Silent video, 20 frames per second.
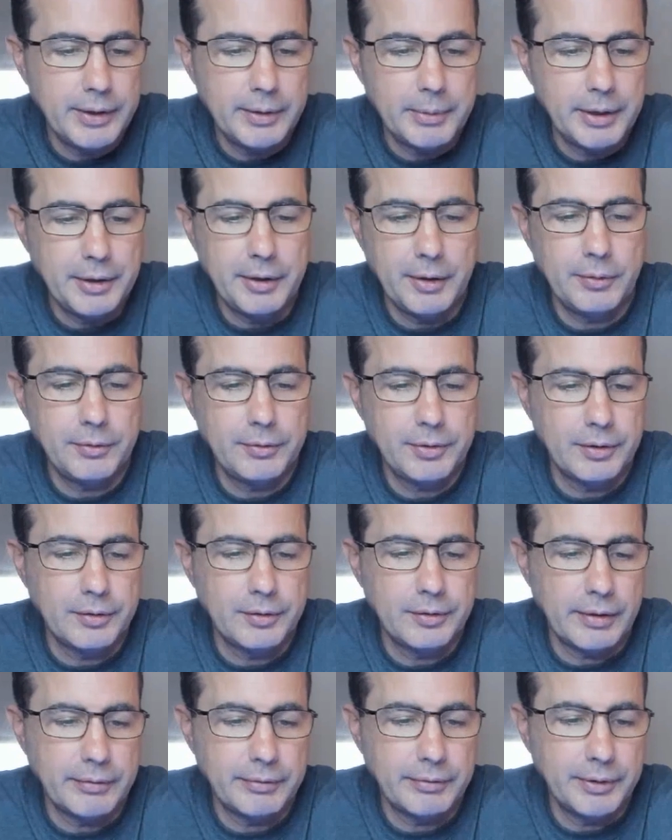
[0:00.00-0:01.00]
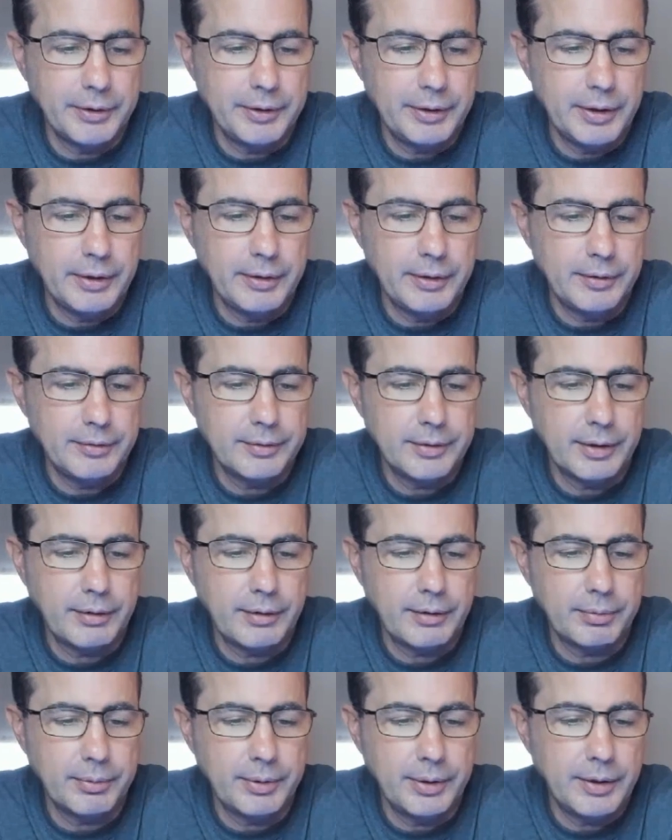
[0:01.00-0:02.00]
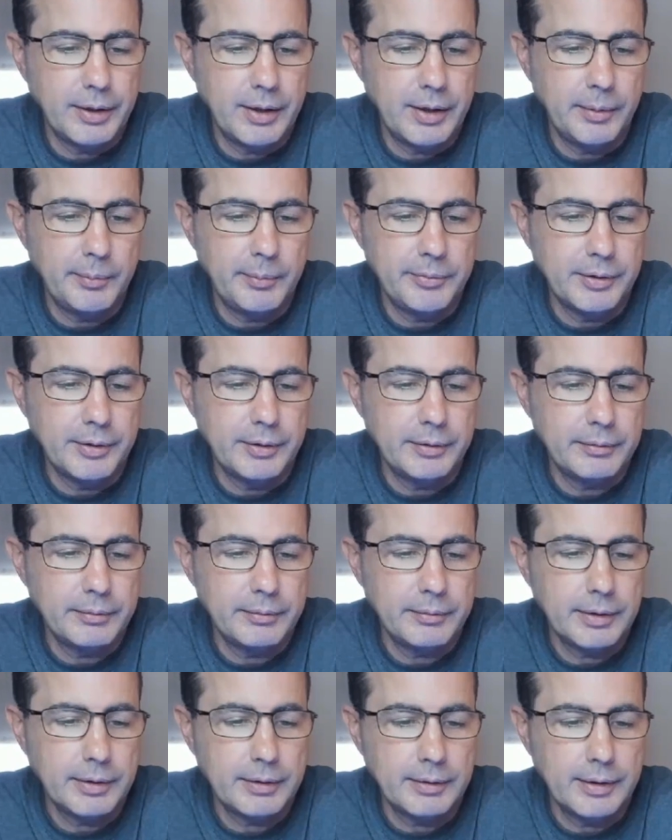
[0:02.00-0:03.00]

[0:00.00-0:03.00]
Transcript: my notes because I've only done this like three times and